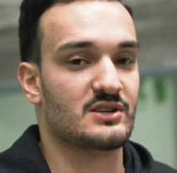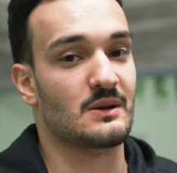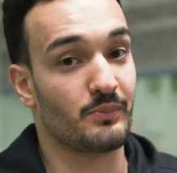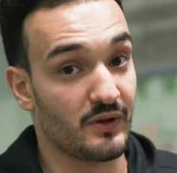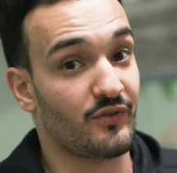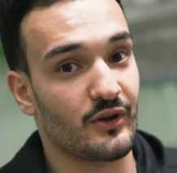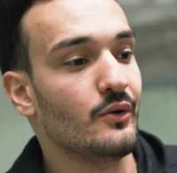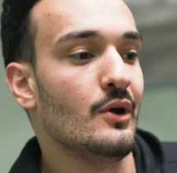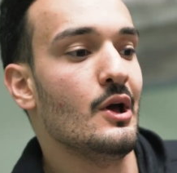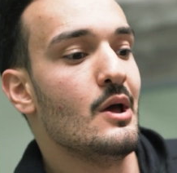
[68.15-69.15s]
simply for
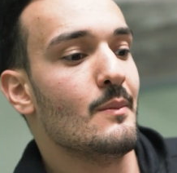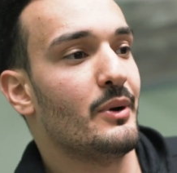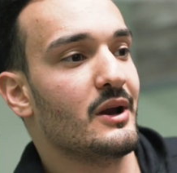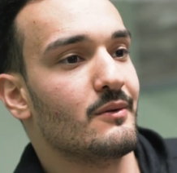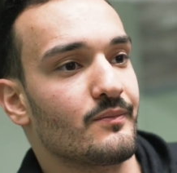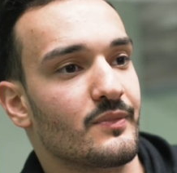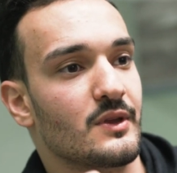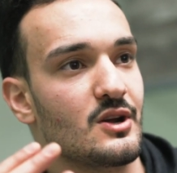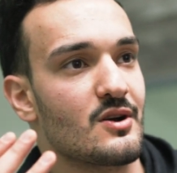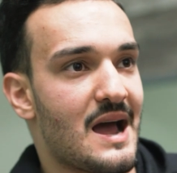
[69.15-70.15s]
you, but
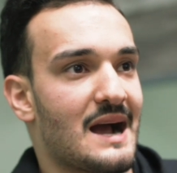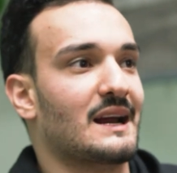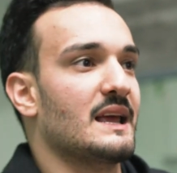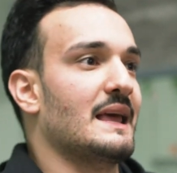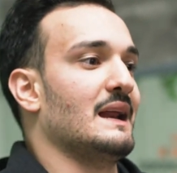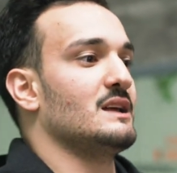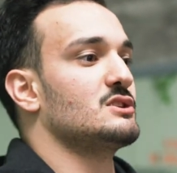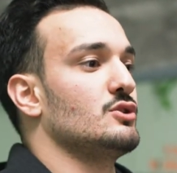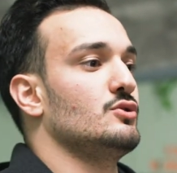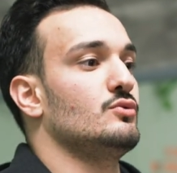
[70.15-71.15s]
you're not gonna get it
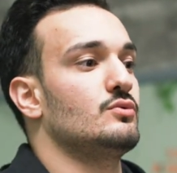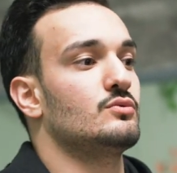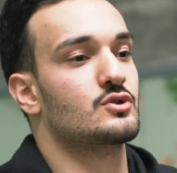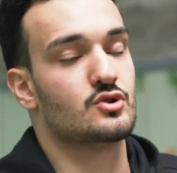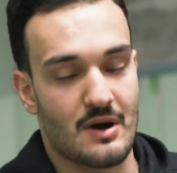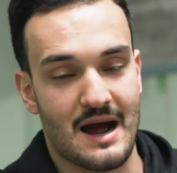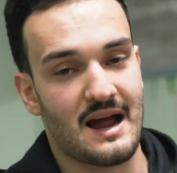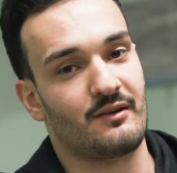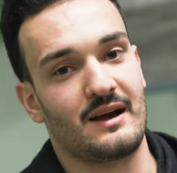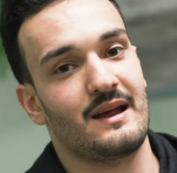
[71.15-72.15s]
until you try,
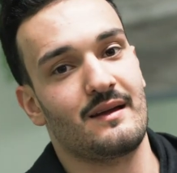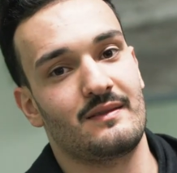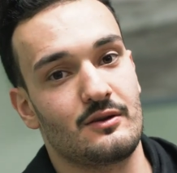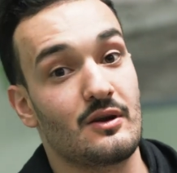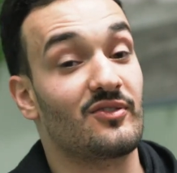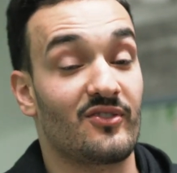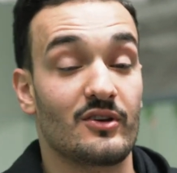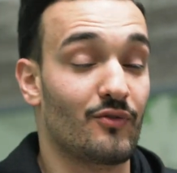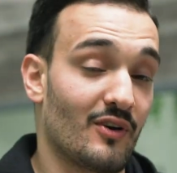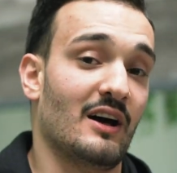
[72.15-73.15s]
right? And then
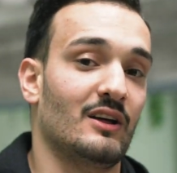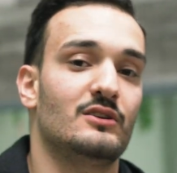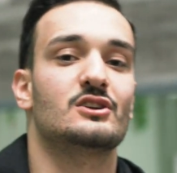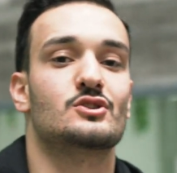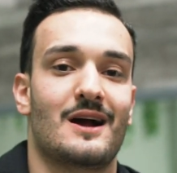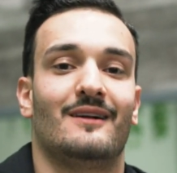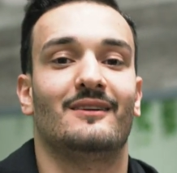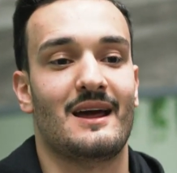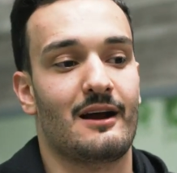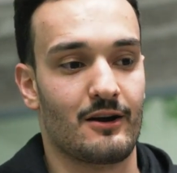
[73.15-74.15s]
you fail. You need trial
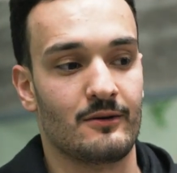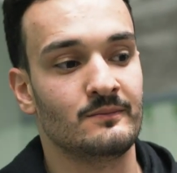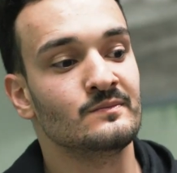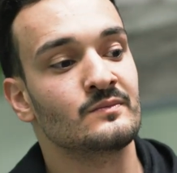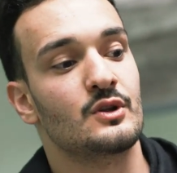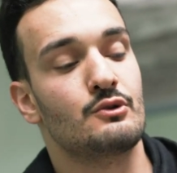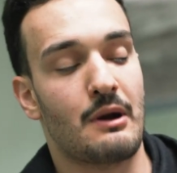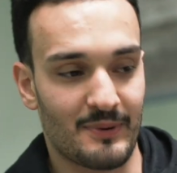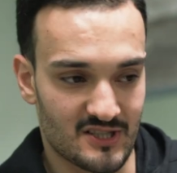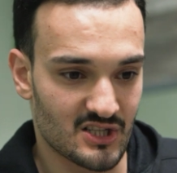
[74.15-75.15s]
and error, you need
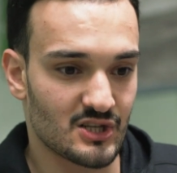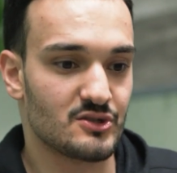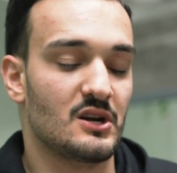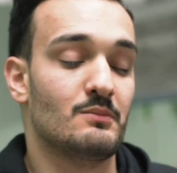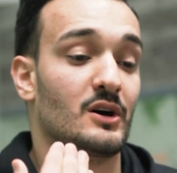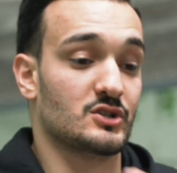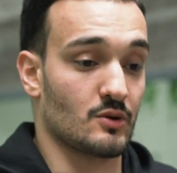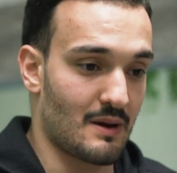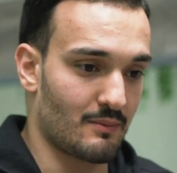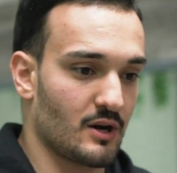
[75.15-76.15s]
repetitions, you need muscle
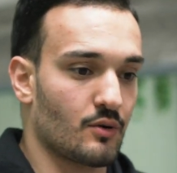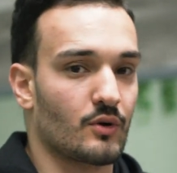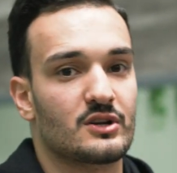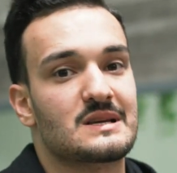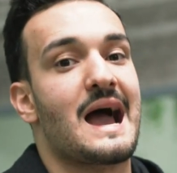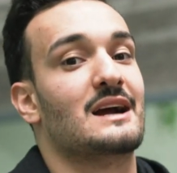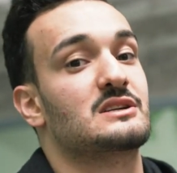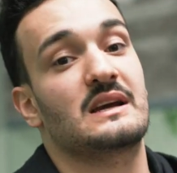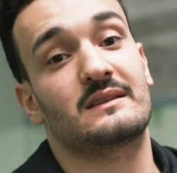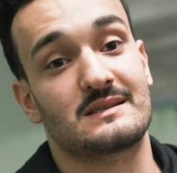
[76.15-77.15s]
memory in order to
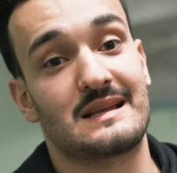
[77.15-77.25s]
actually get this